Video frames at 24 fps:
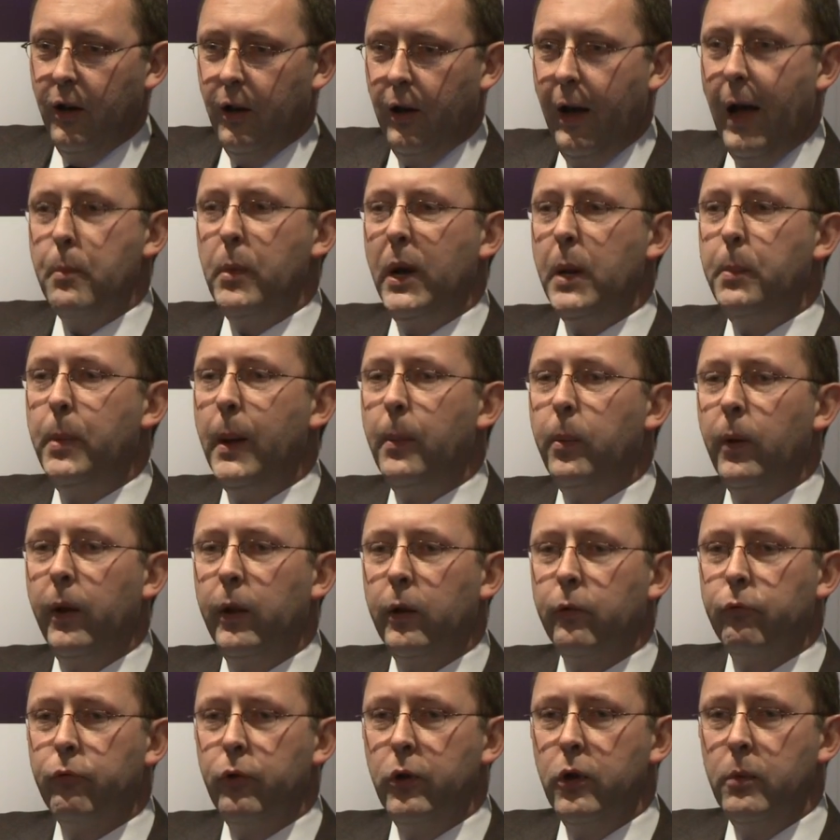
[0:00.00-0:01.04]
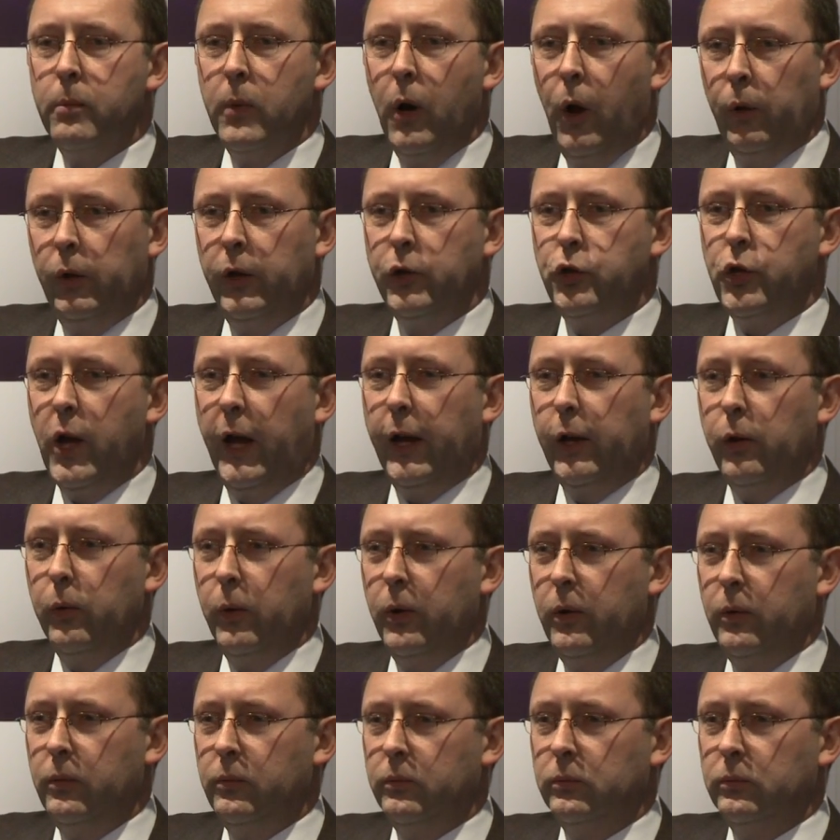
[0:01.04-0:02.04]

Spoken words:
How many people in the room own a Jaguar?